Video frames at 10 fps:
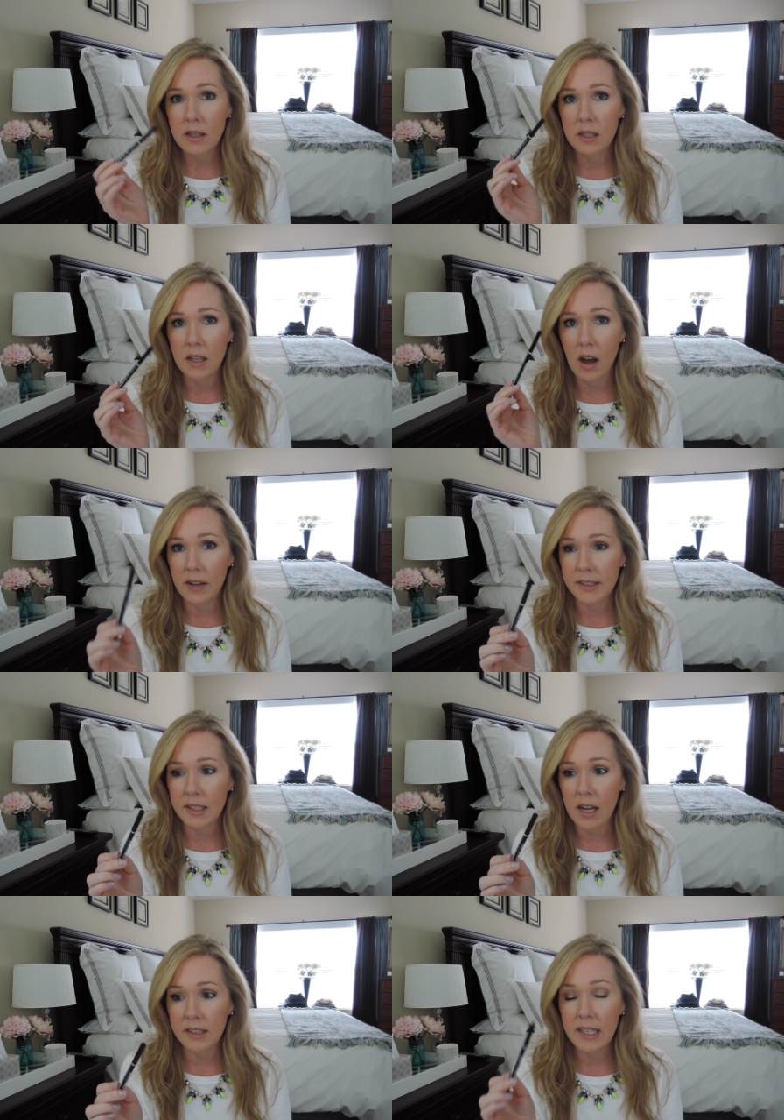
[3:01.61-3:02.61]
than the
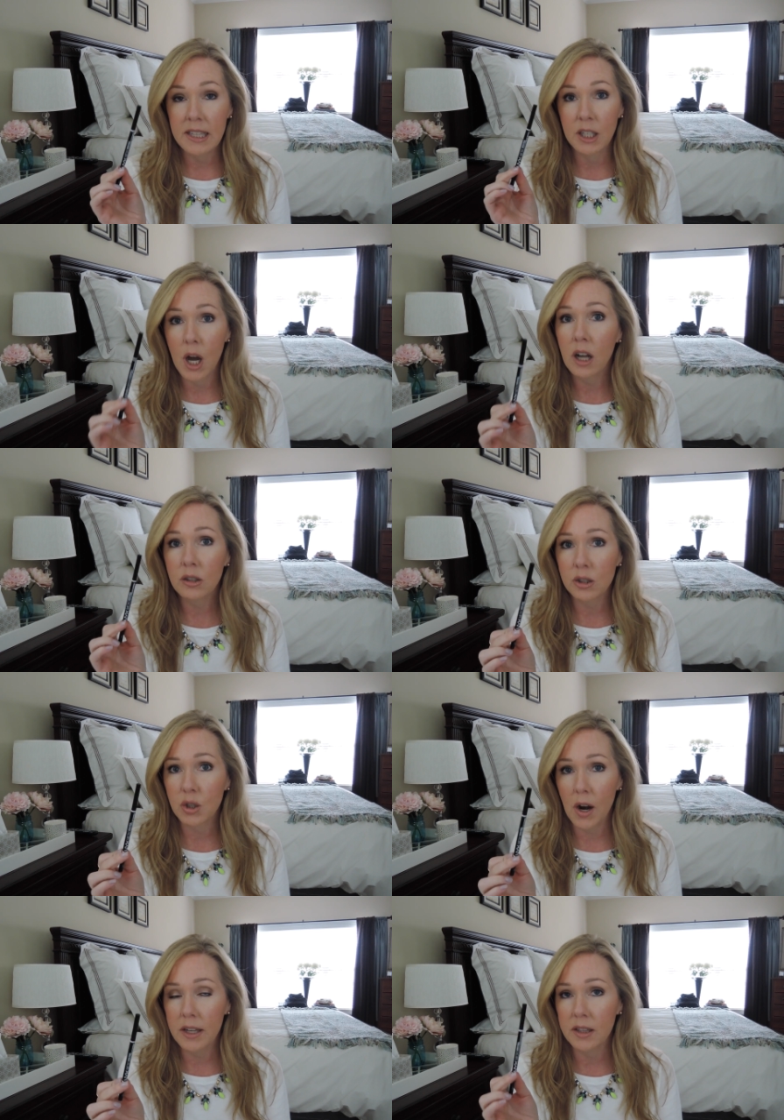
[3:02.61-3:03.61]
Anastasia. The
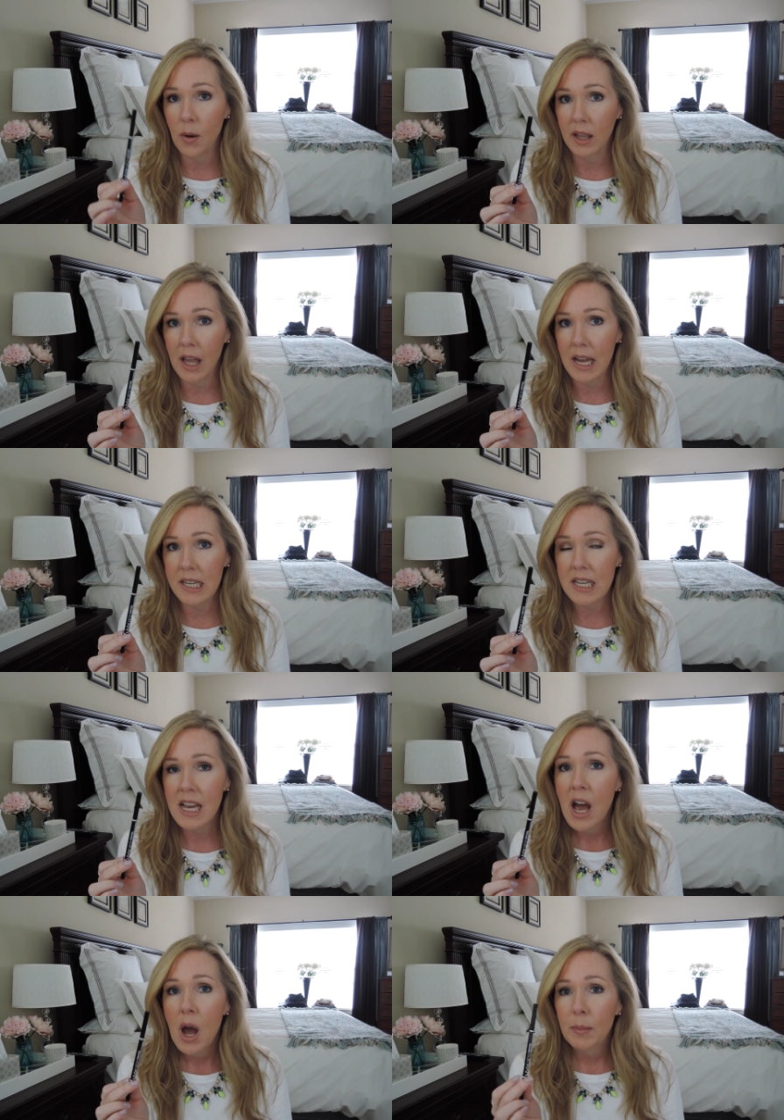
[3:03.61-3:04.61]
color's great though. I like
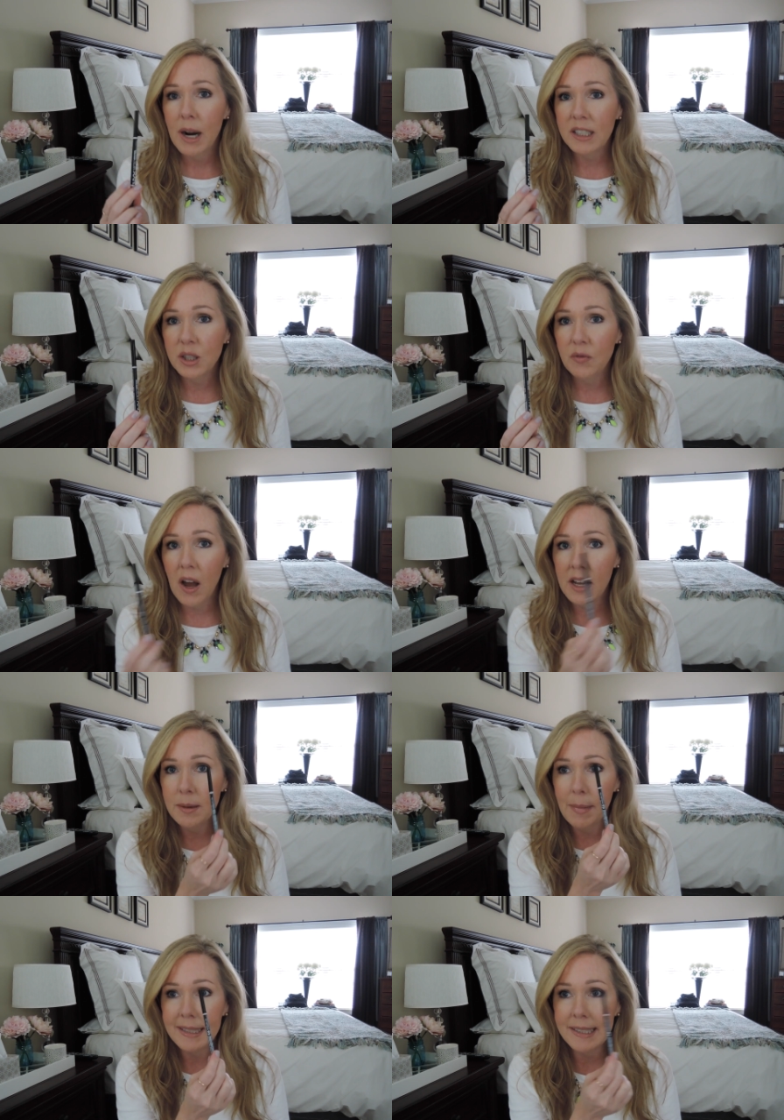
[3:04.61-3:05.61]
it. But I just
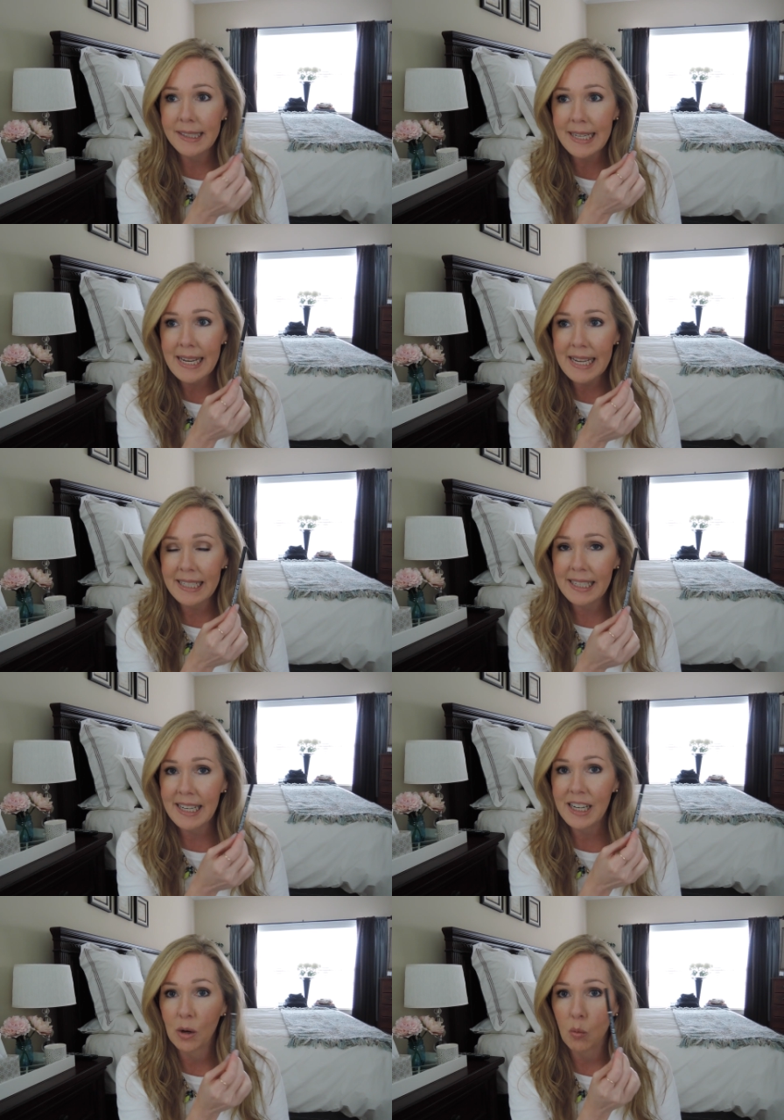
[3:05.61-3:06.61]
find my skin
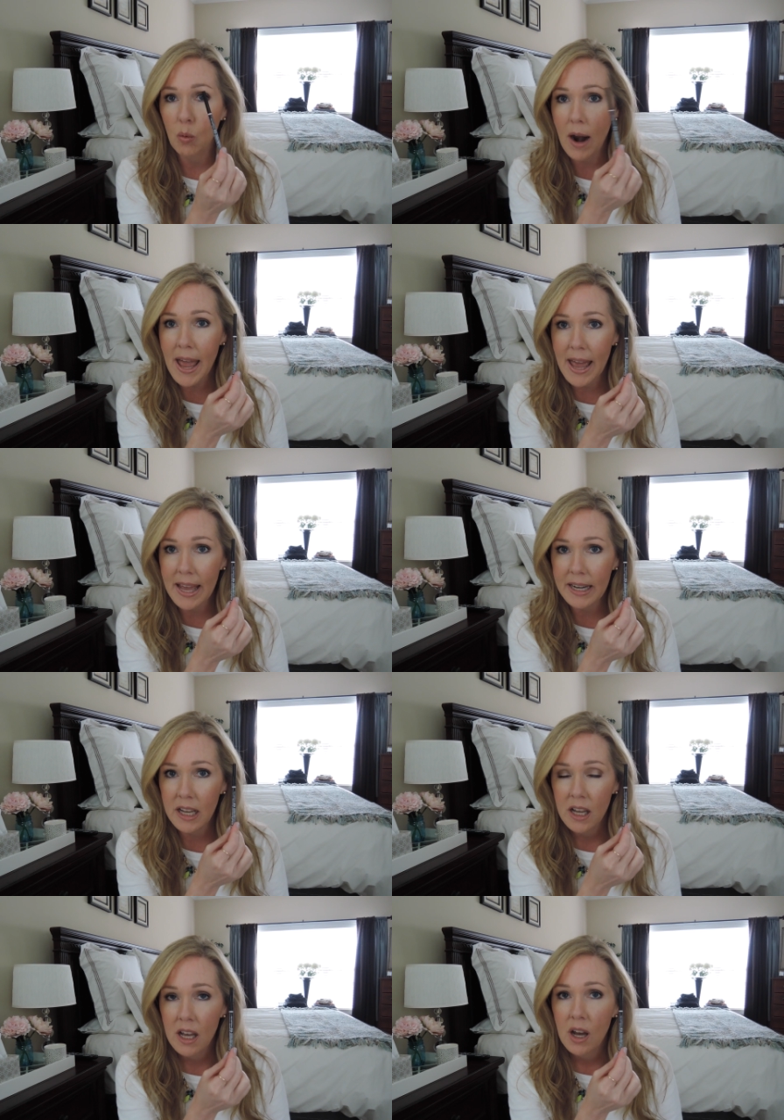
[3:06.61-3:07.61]
getting
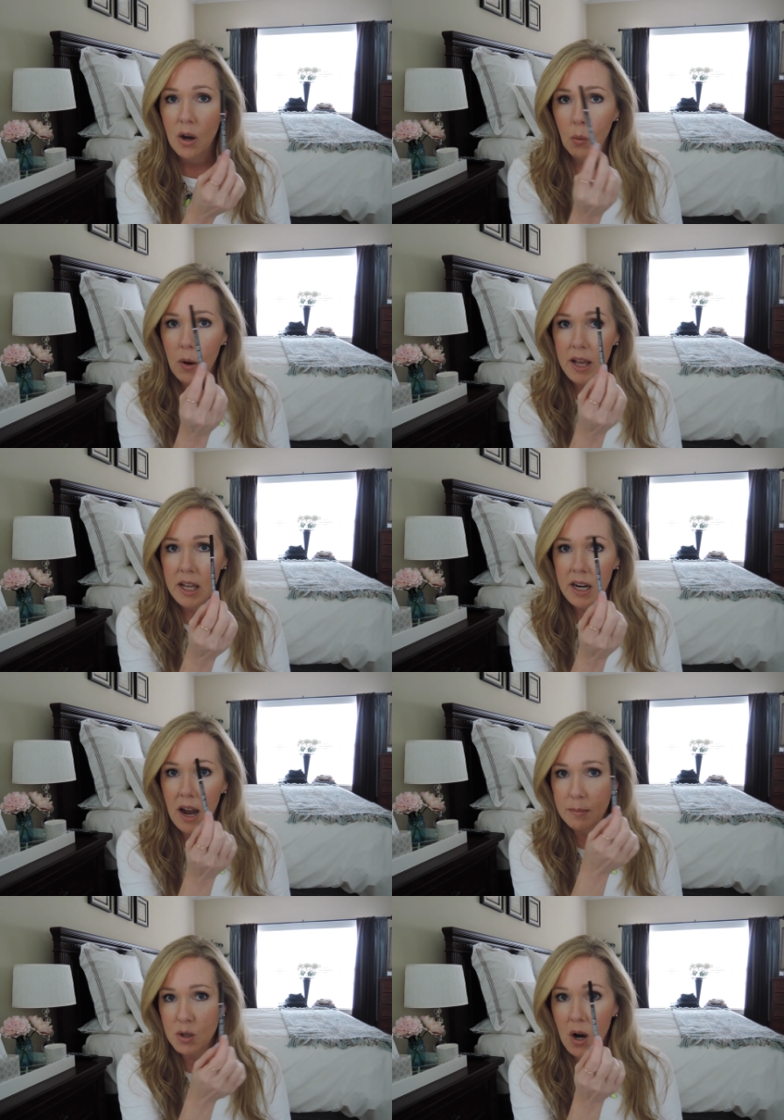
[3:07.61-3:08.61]
red
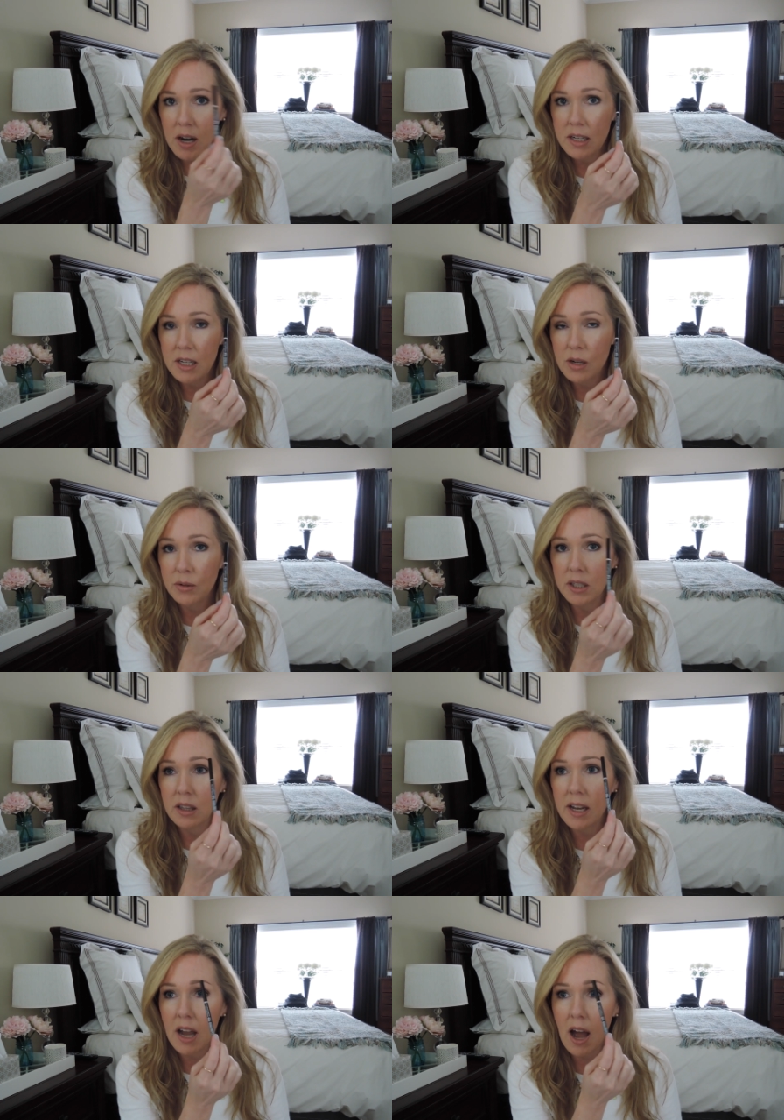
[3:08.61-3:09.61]
when I'm trying to use
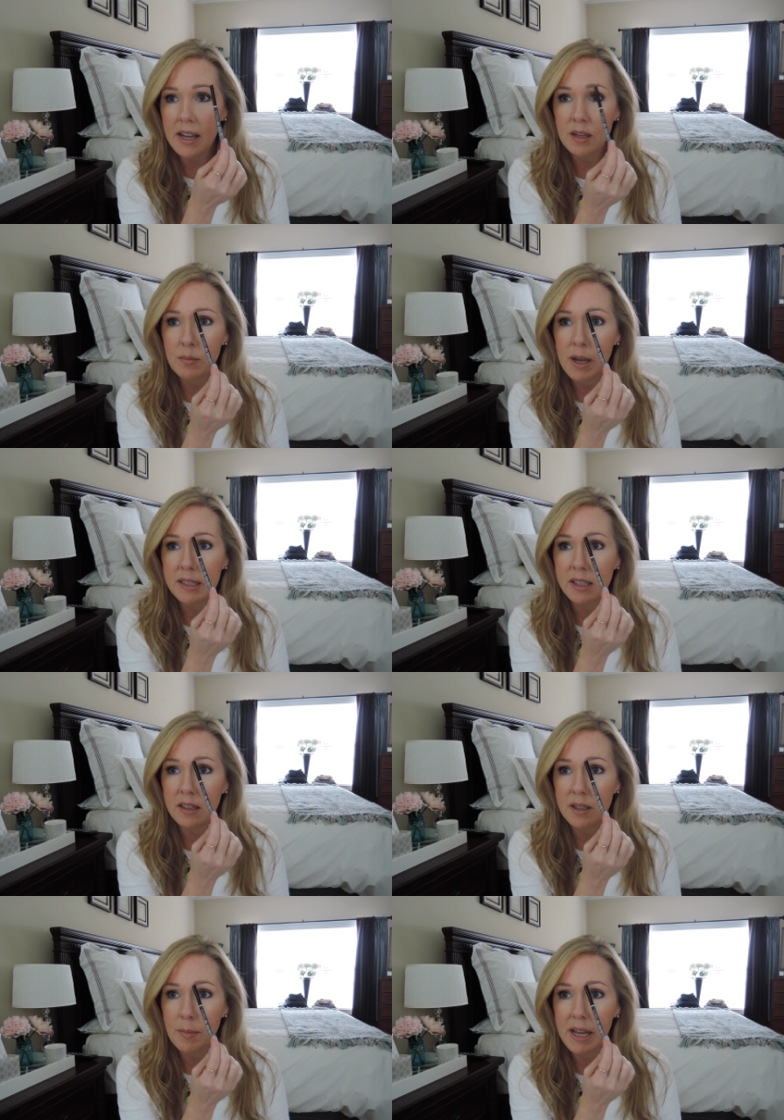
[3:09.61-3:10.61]
it. Like I can
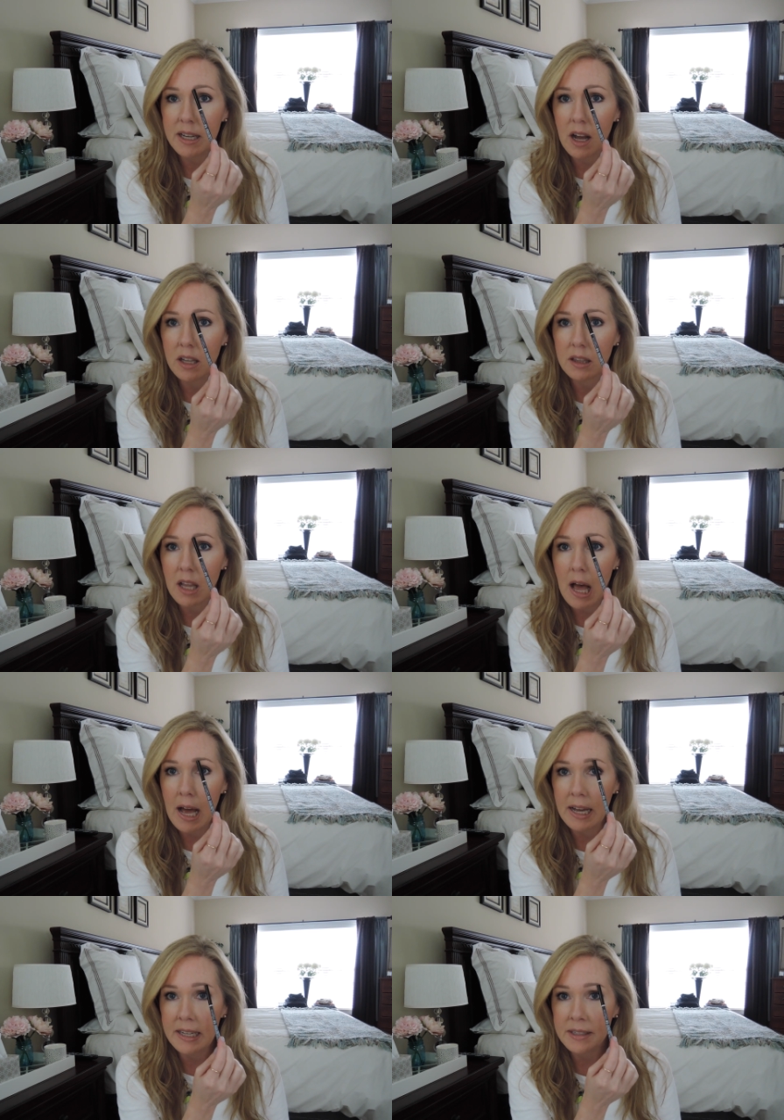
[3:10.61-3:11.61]
basically make a
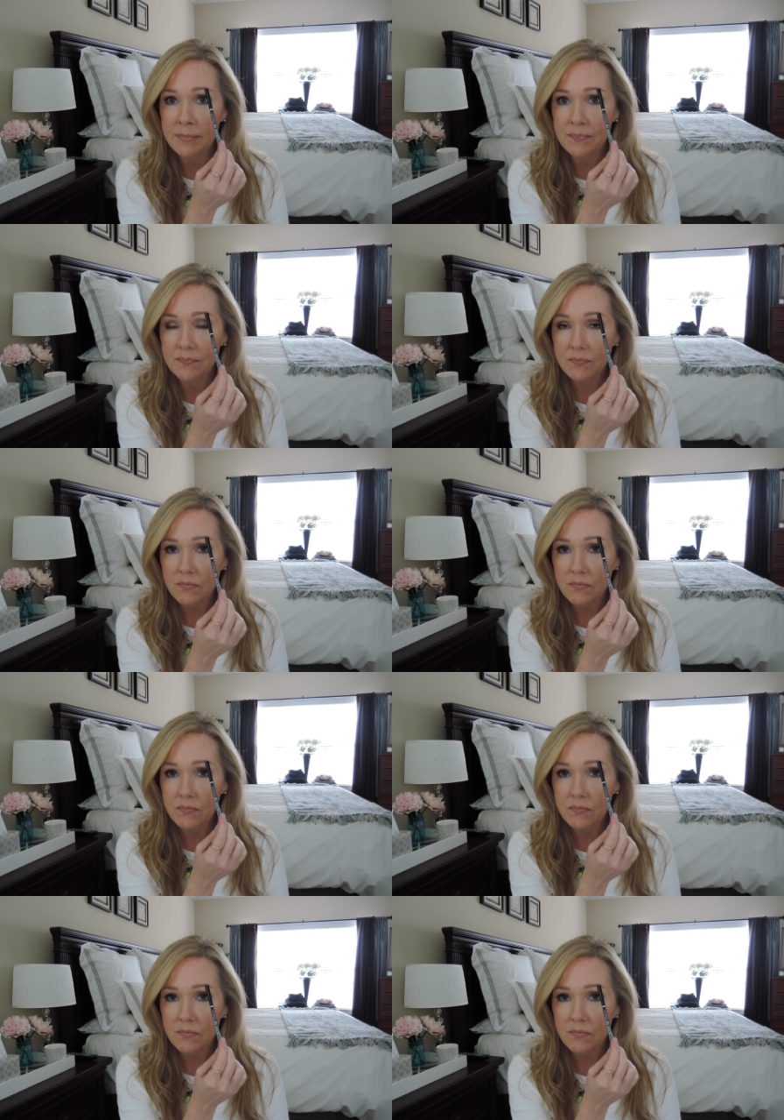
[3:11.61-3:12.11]
line